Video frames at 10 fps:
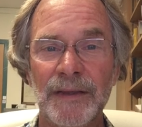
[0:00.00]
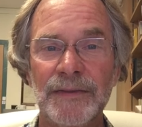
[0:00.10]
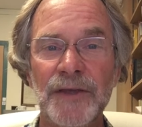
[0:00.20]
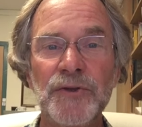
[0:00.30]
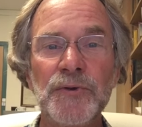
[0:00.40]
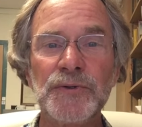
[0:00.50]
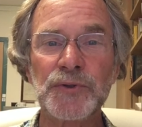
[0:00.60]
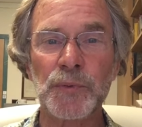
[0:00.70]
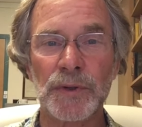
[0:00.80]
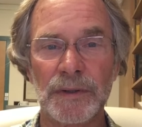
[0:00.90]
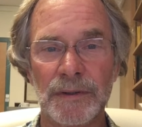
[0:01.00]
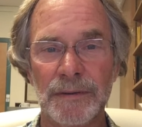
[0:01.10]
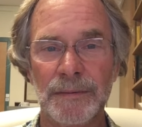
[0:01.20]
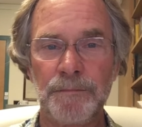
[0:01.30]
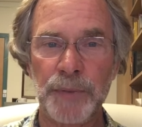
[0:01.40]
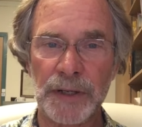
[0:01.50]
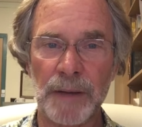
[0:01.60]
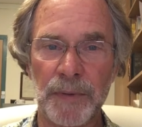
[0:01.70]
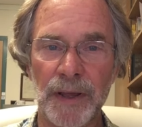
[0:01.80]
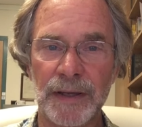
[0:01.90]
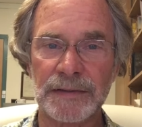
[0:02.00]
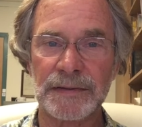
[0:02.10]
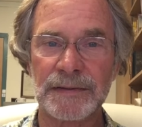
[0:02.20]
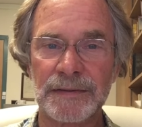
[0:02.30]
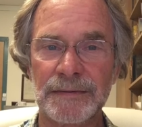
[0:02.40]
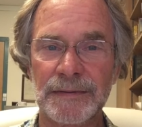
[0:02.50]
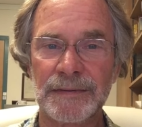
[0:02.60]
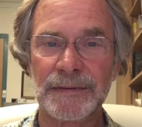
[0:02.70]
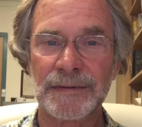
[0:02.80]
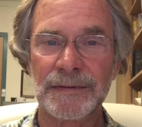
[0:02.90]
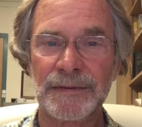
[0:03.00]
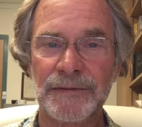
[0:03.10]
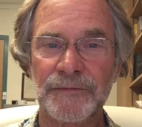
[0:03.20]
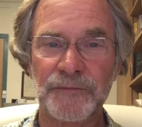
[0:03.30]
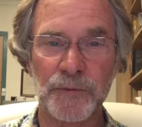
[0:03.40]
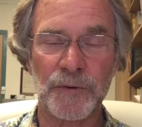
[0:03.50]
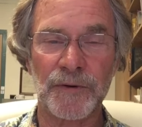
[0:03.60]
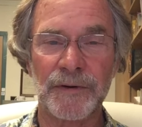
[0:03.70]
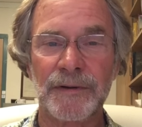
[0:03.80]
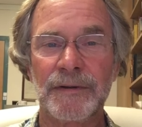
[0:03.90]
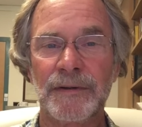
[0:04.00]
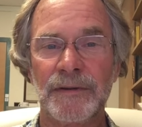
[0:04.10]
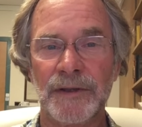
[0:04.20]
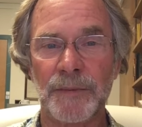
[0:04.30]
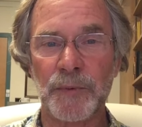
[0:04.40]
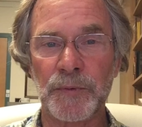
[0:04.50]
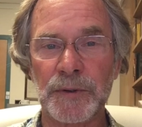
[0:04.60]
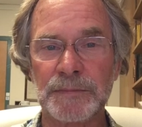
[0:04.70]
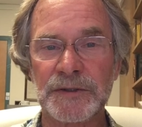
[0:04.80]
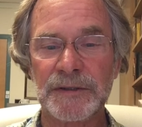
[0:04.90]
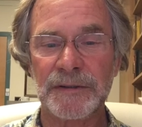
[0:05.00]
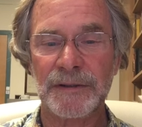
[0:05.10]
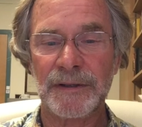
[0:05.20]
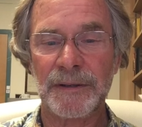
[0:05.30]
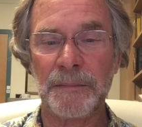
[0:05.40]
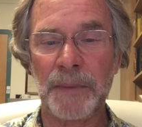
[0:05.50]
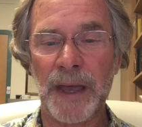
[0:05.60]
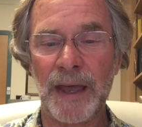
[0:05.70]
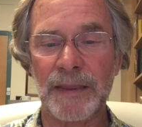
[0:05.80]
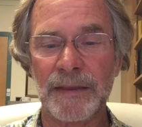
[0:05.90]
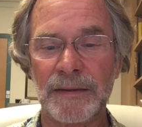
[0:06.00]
the usual pickup lines for the upper rooms in Bath.